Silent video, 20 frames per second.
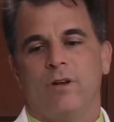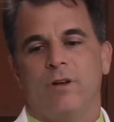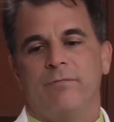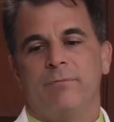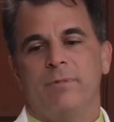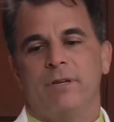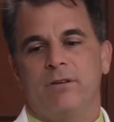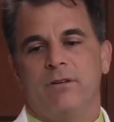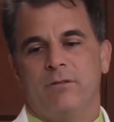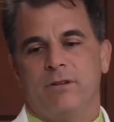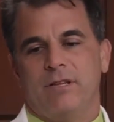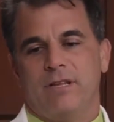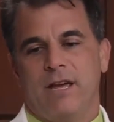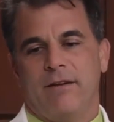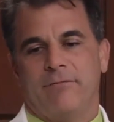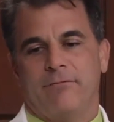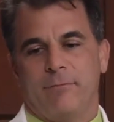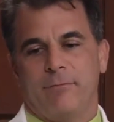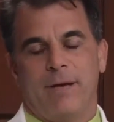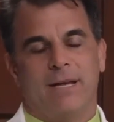we've been doing
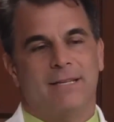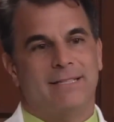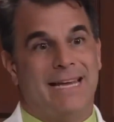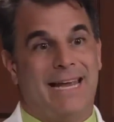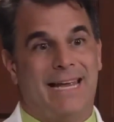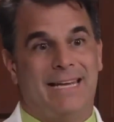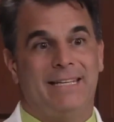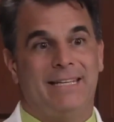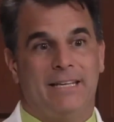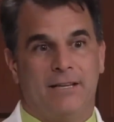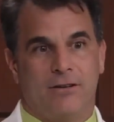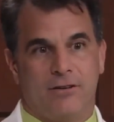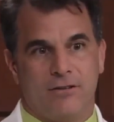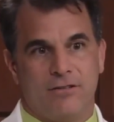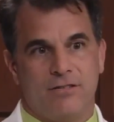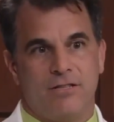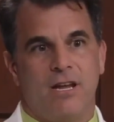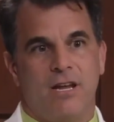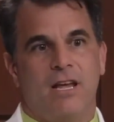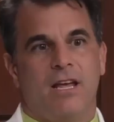that for about 10
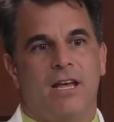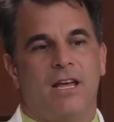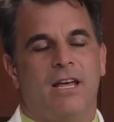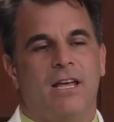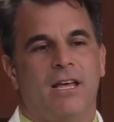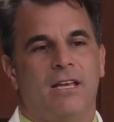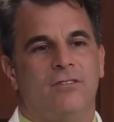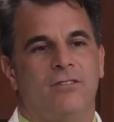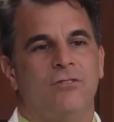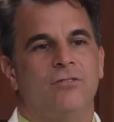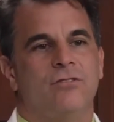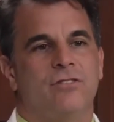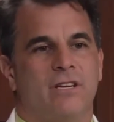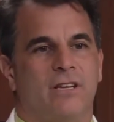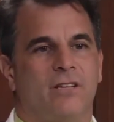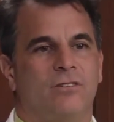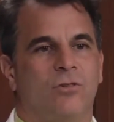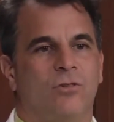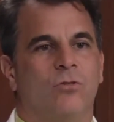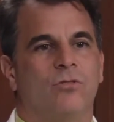years and
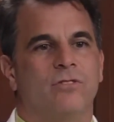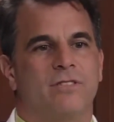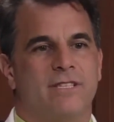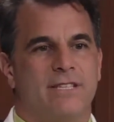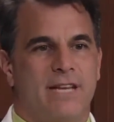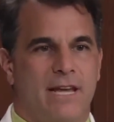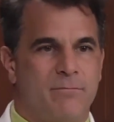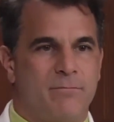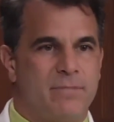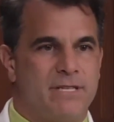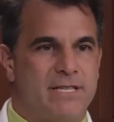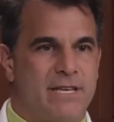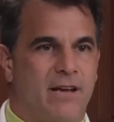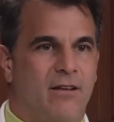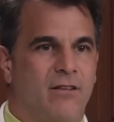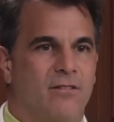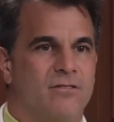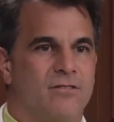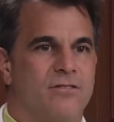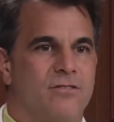using adult stem
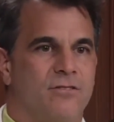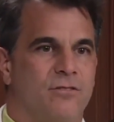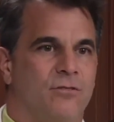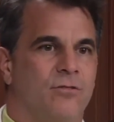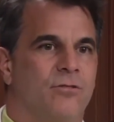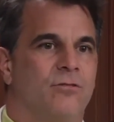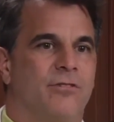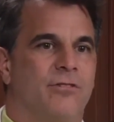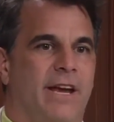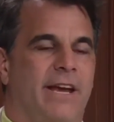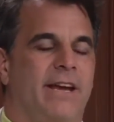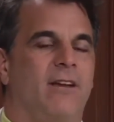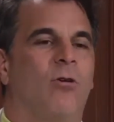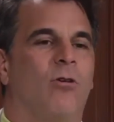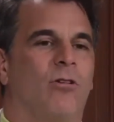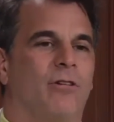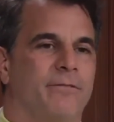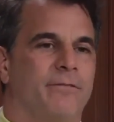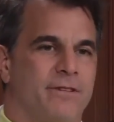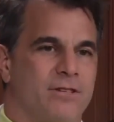cells to create
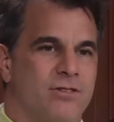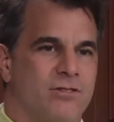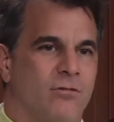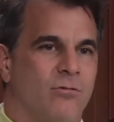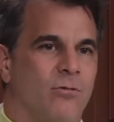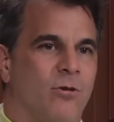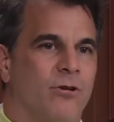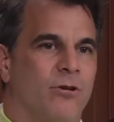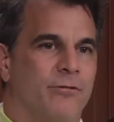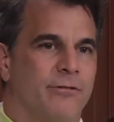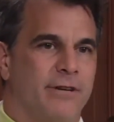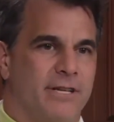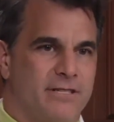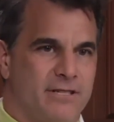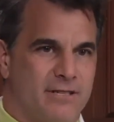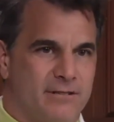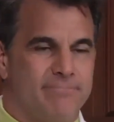artificial arteries.